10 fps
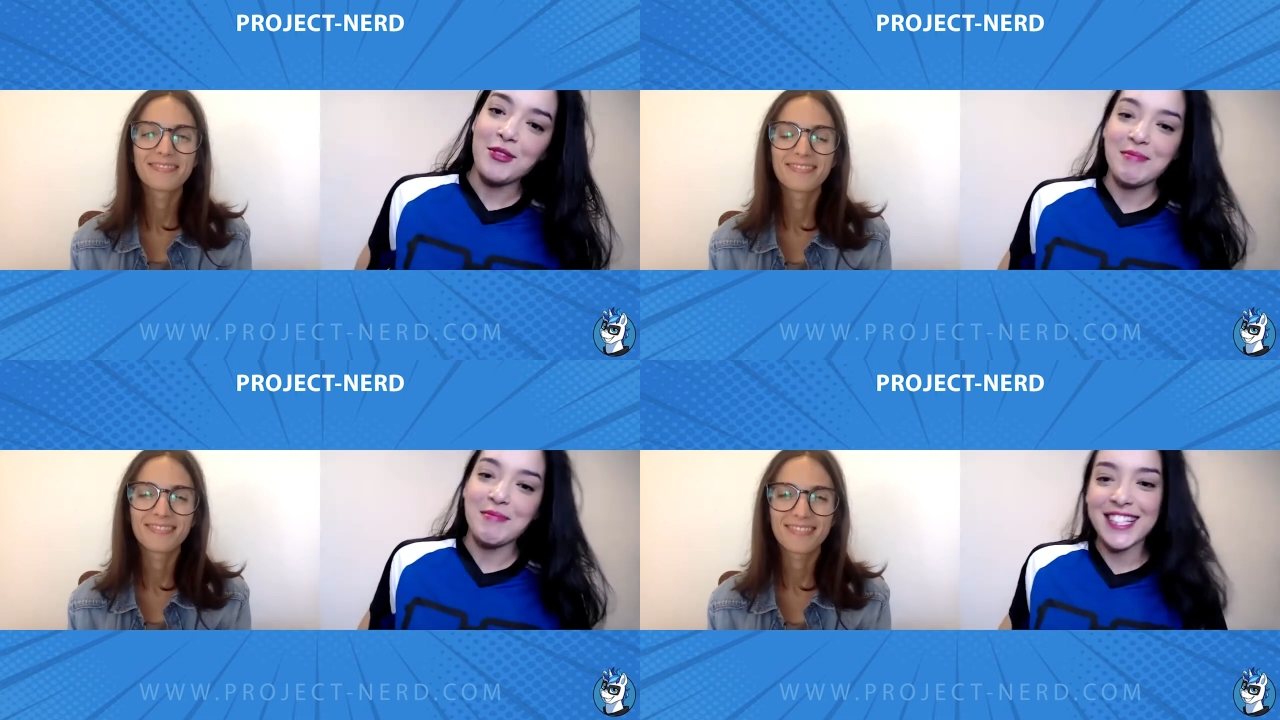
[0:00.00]

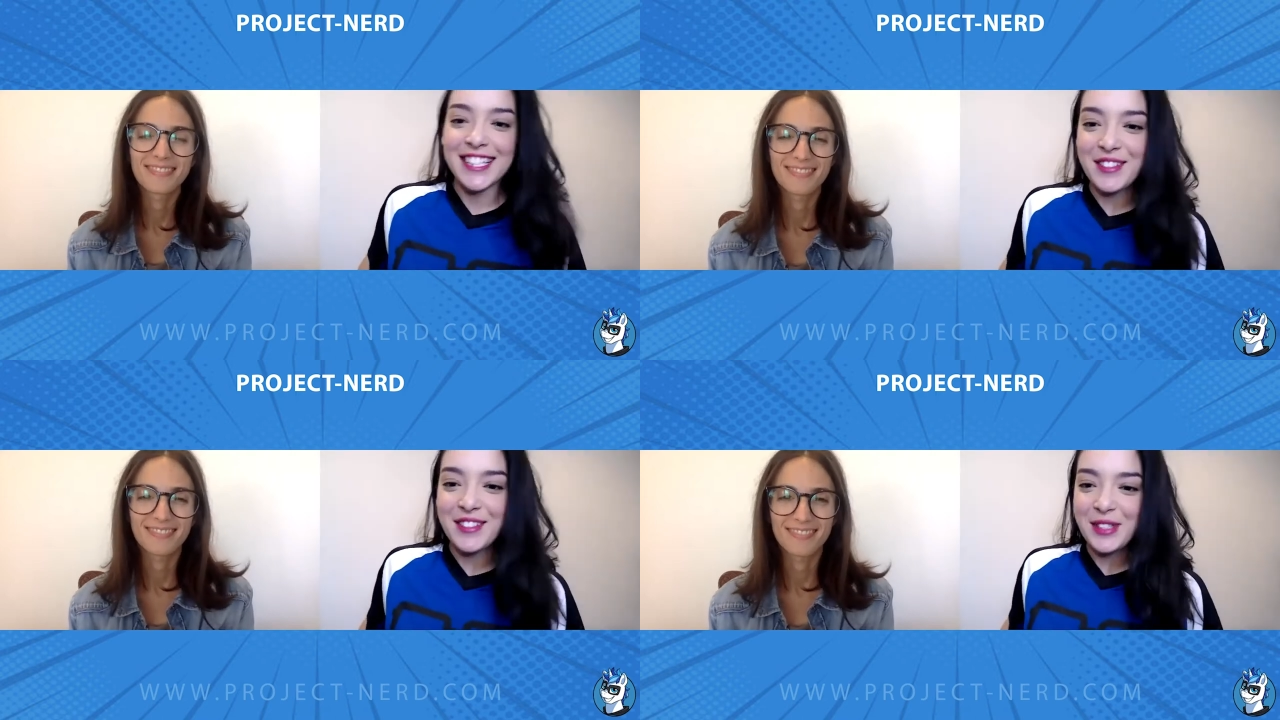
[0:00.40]

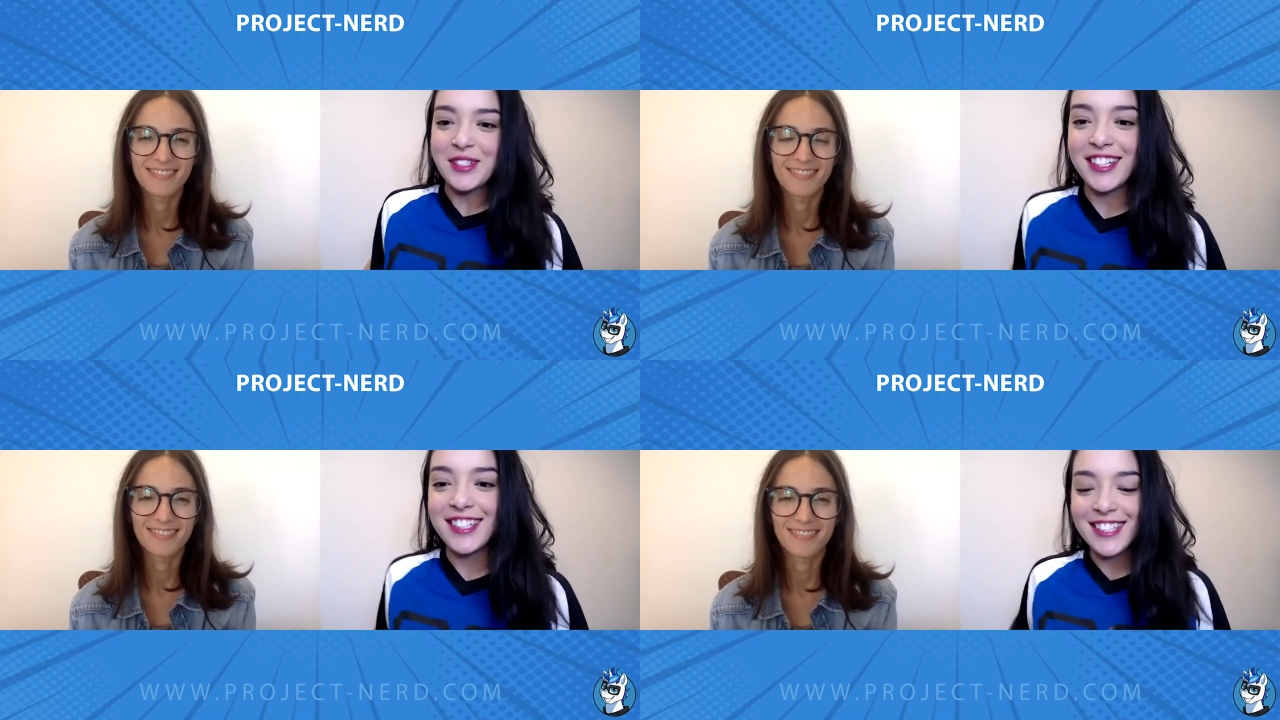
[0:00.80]
Speaker 1: Rebekah, if you
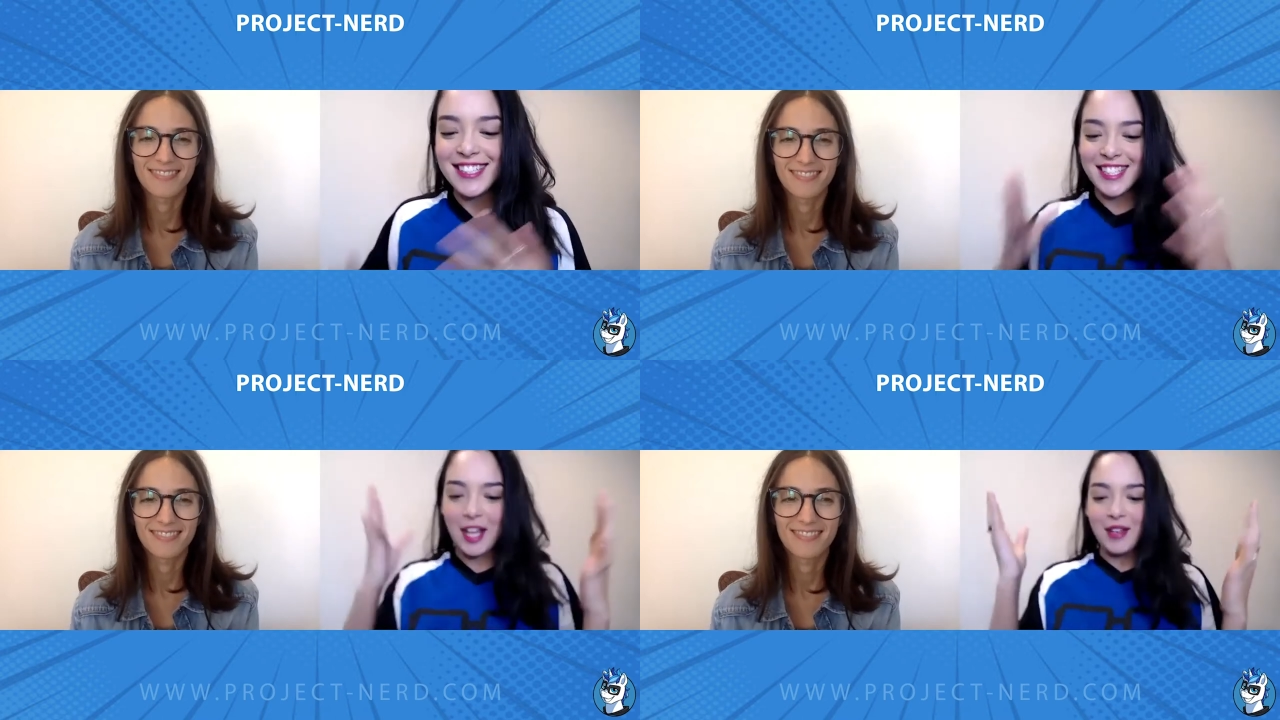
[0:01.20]

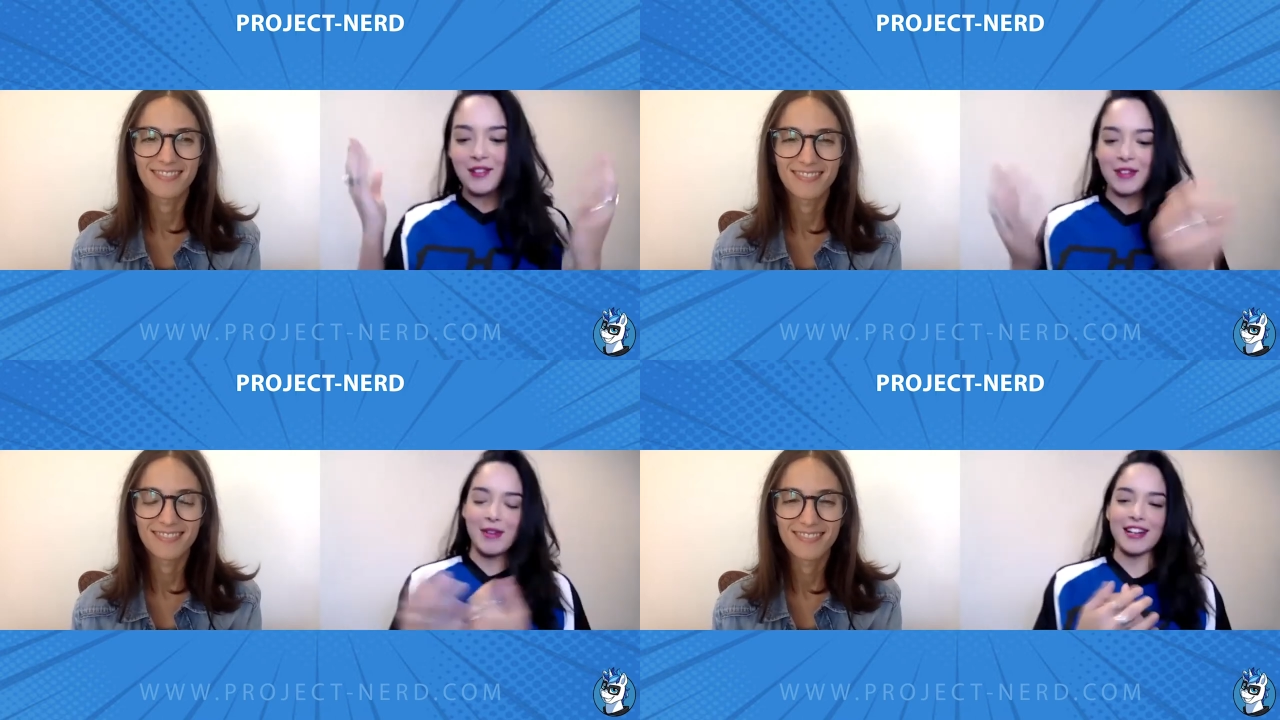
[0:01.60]
could tell
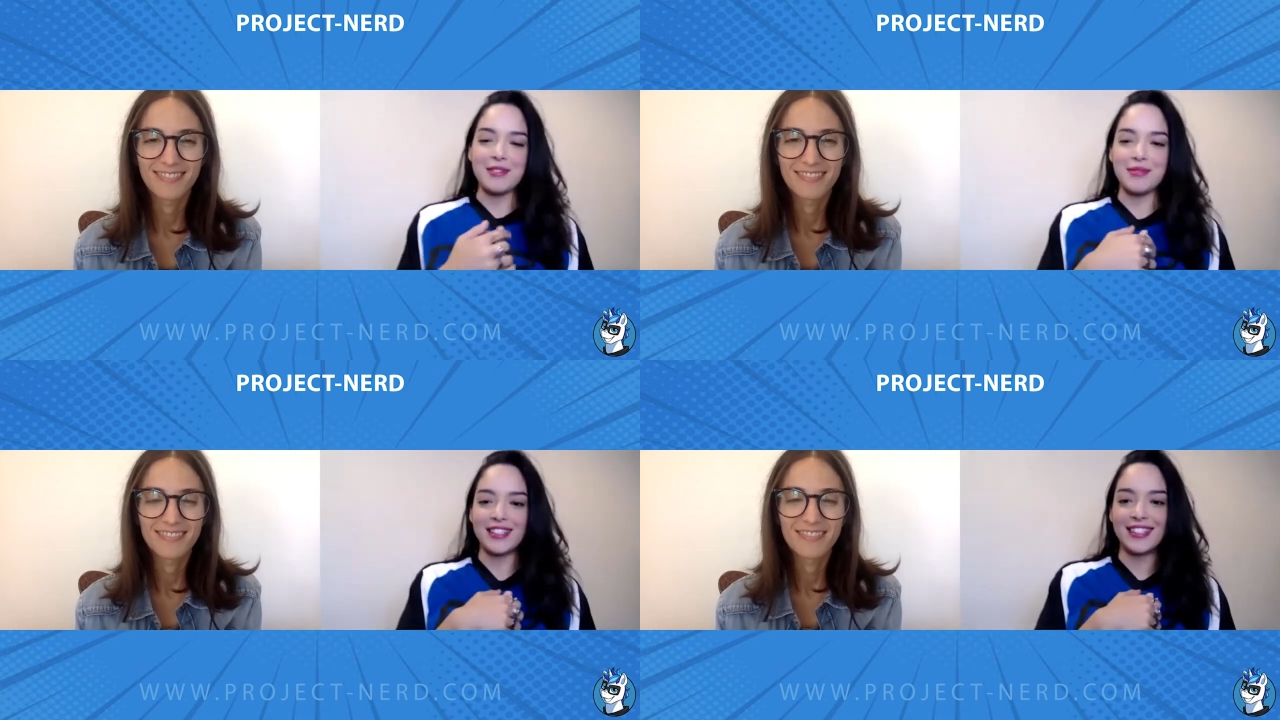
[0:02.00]

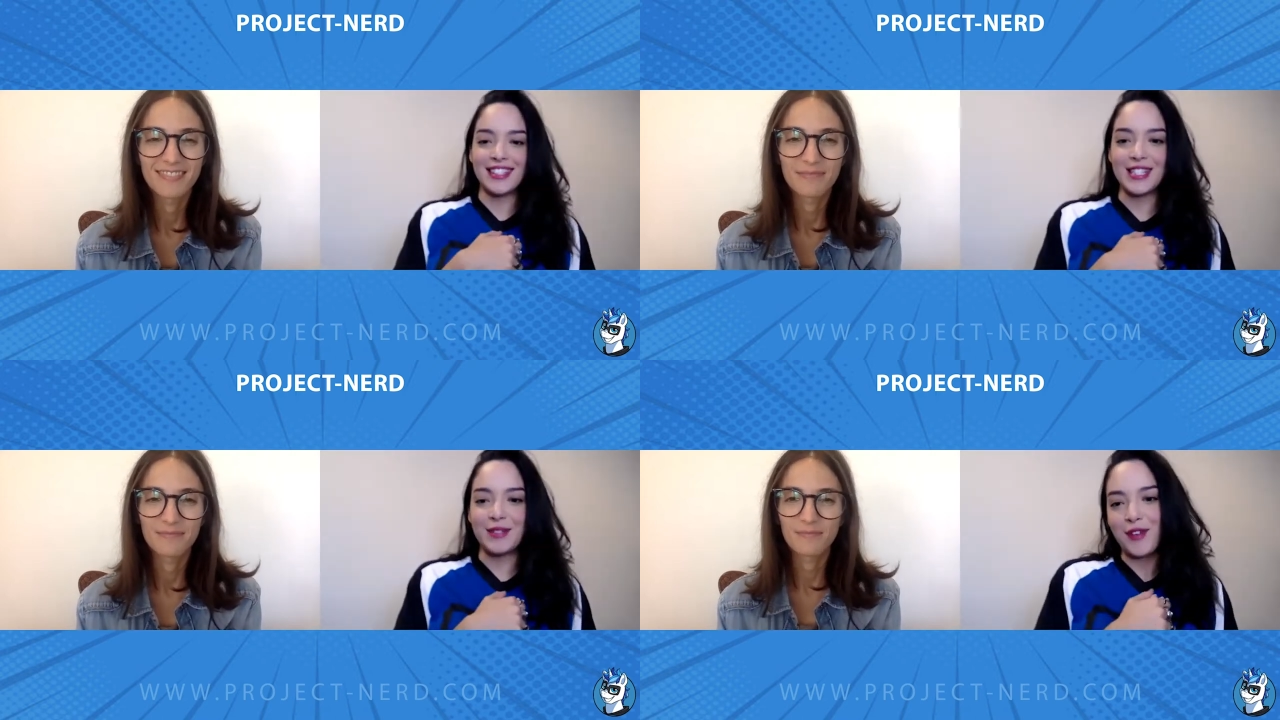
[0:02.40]
everybody what
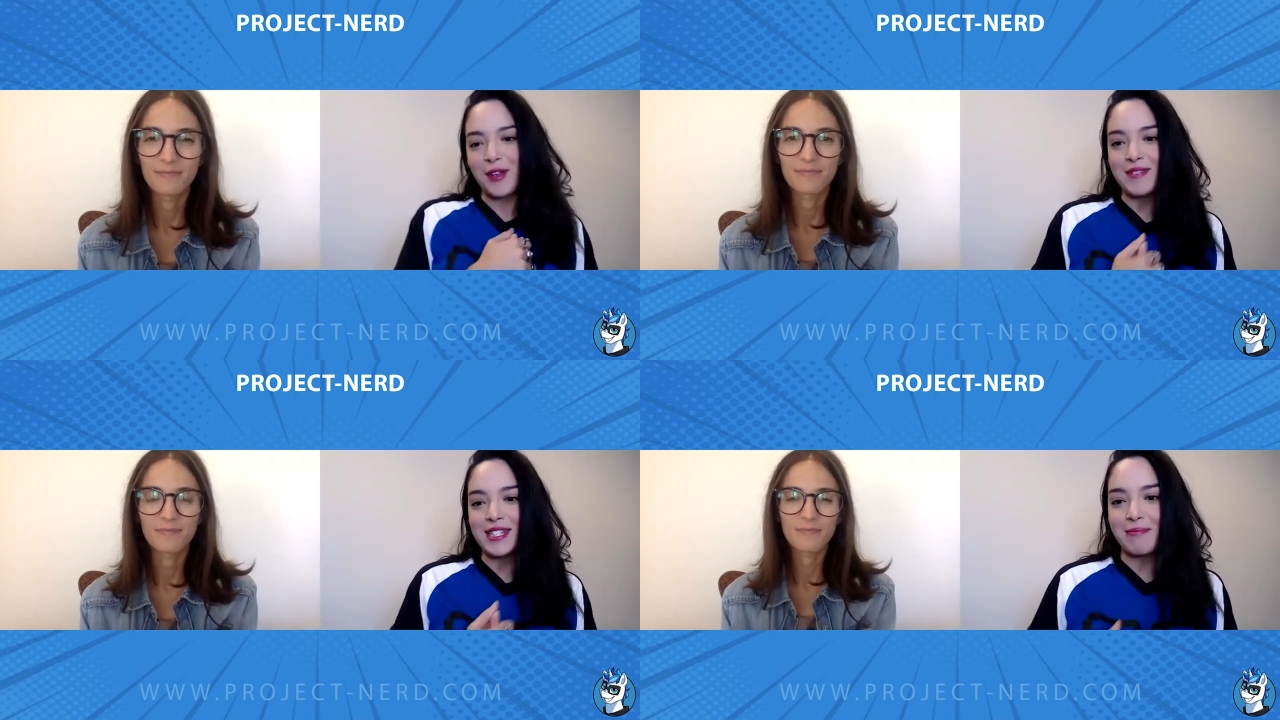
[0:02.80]
this
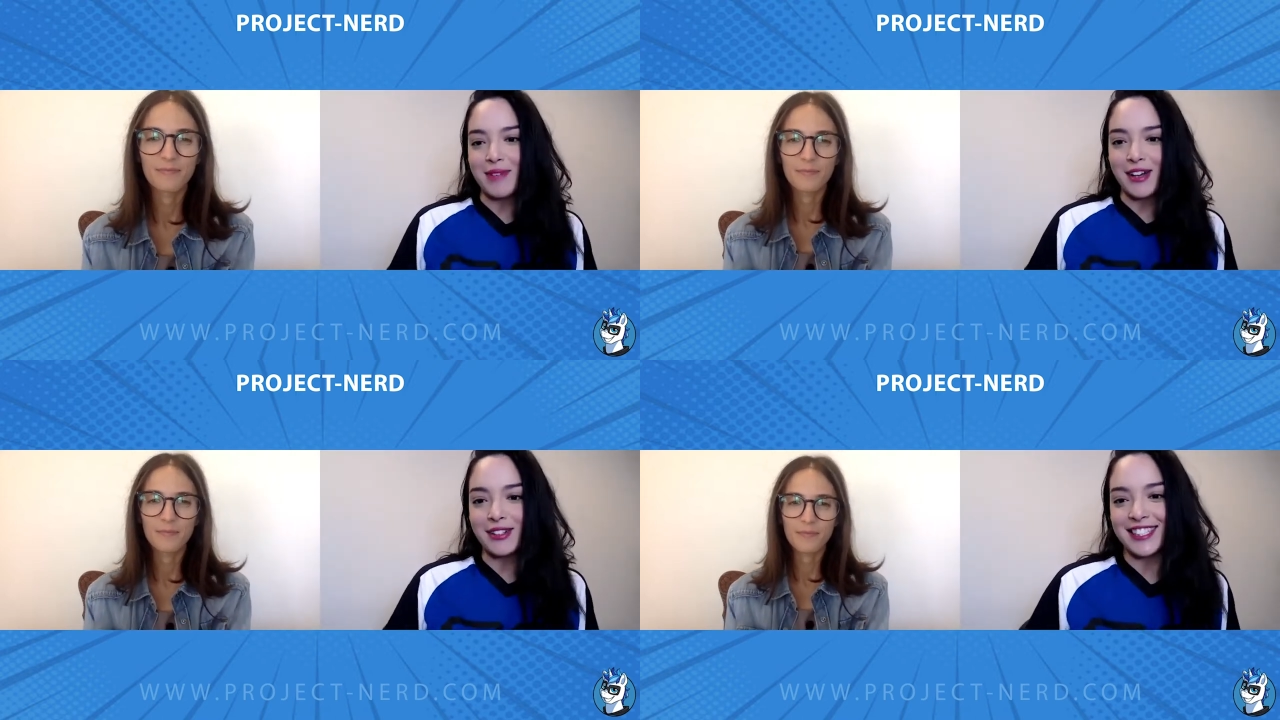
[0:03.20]
film is
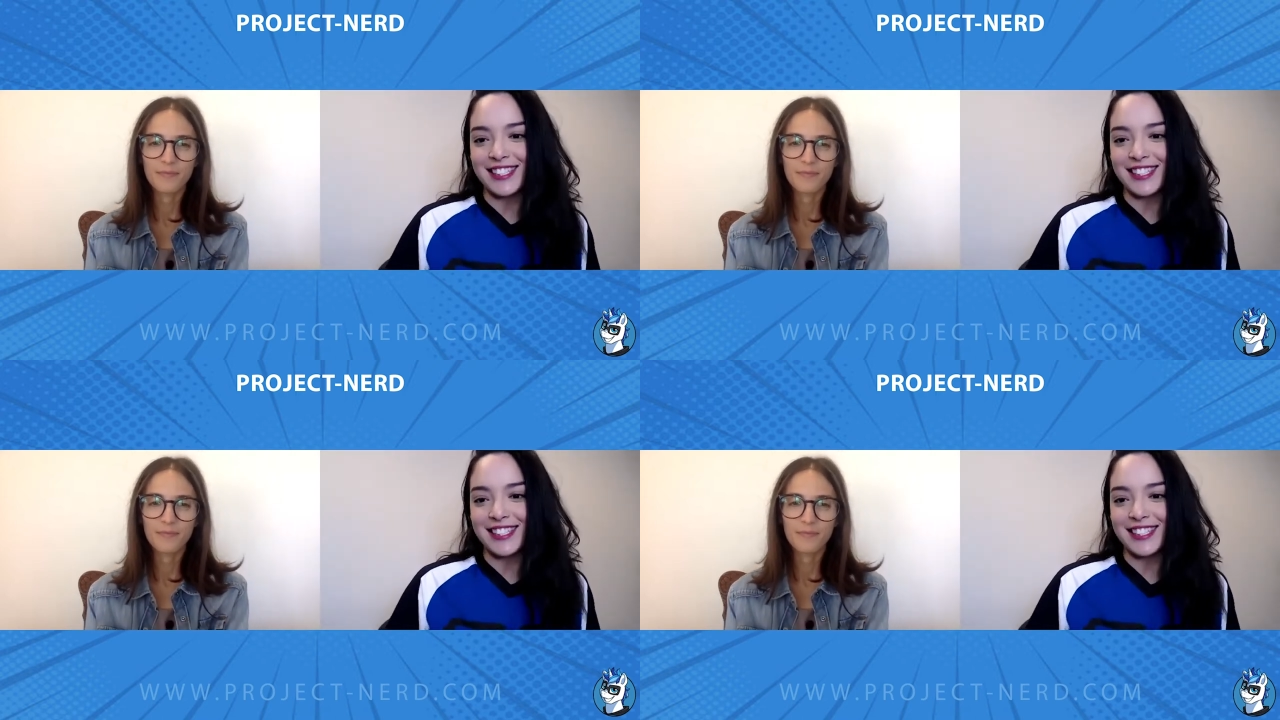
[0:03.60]
about.